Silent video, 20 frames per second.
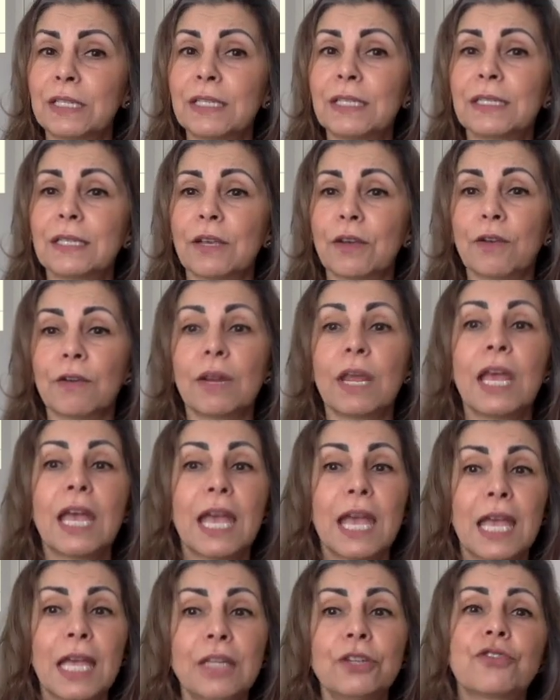soon
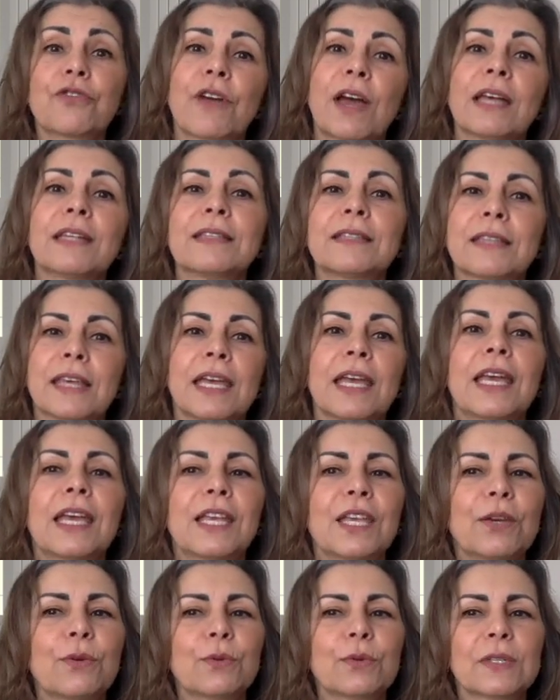in transit,
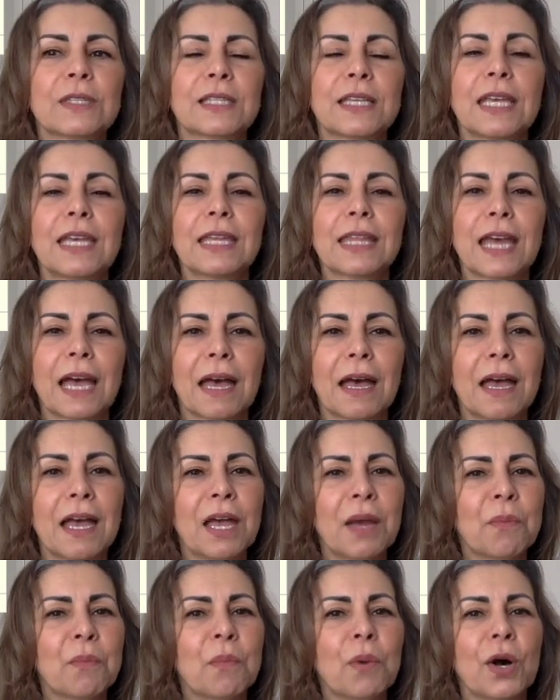you will see that
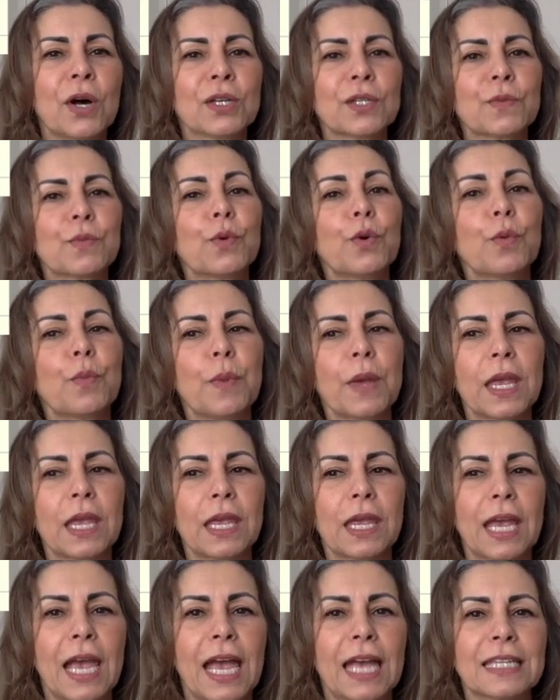Mars will
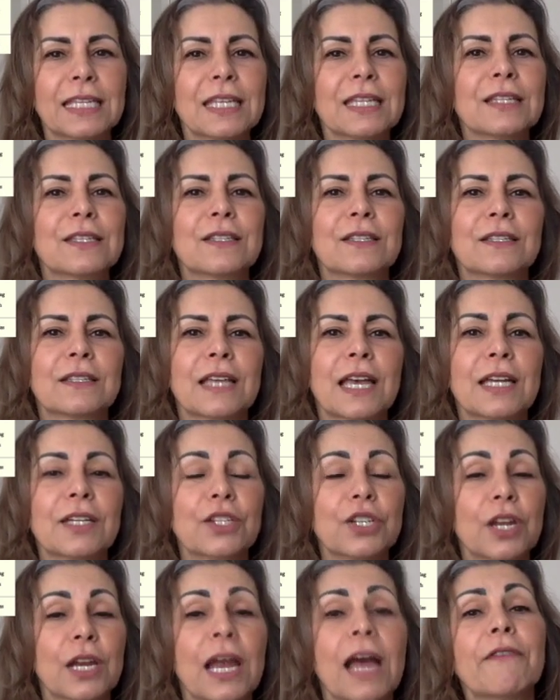be heading, and
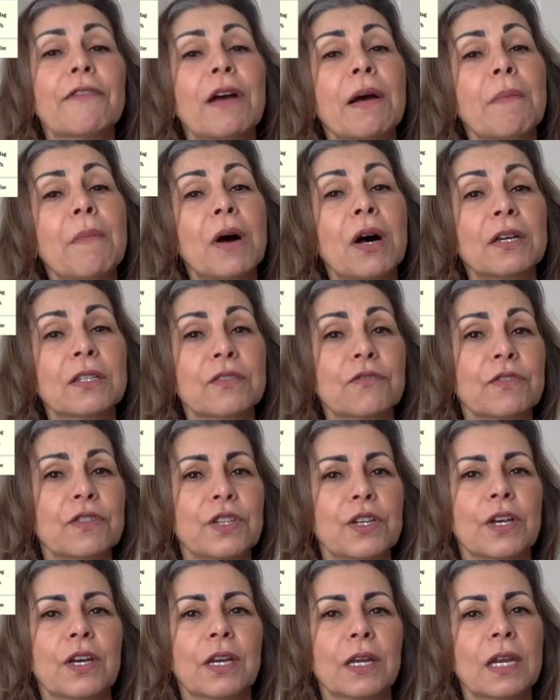she'll have her Mars
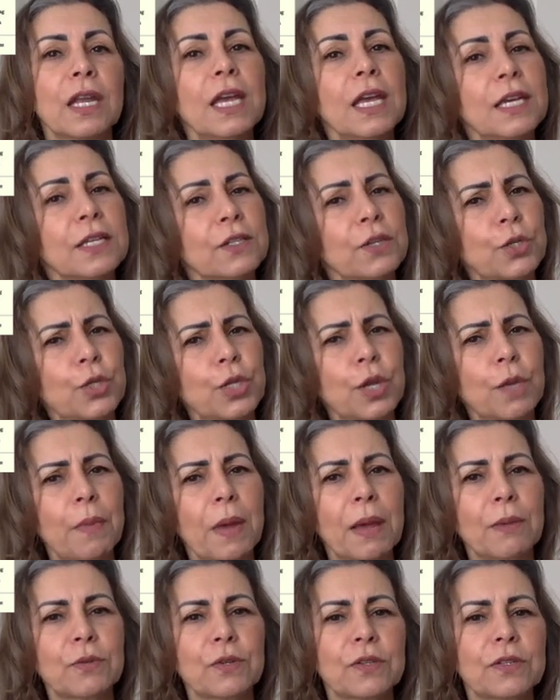return. So she'll be
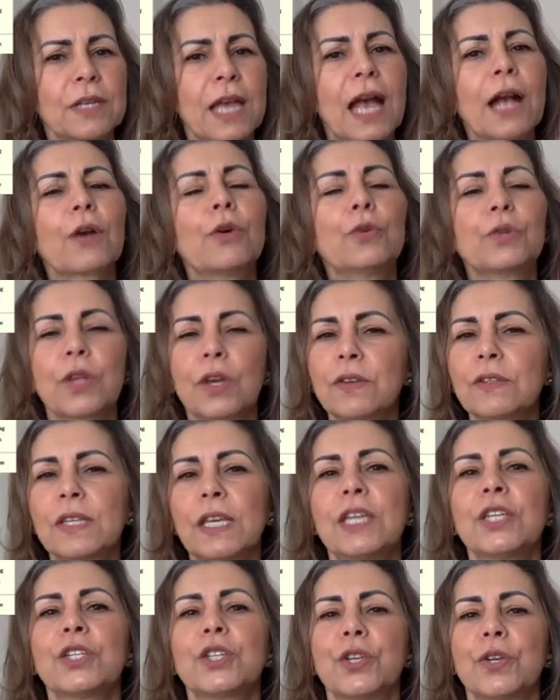able to tackle those
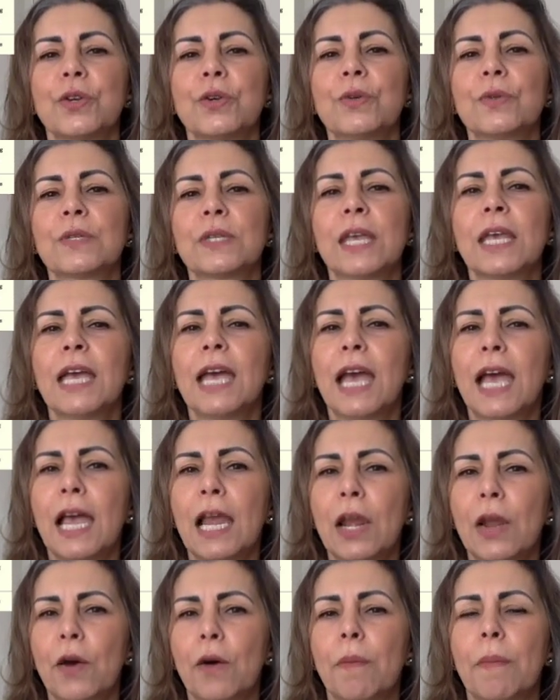issues a
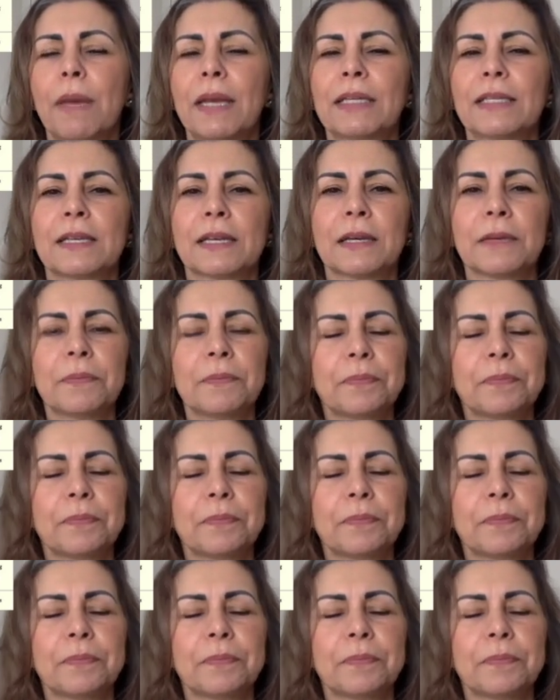lot better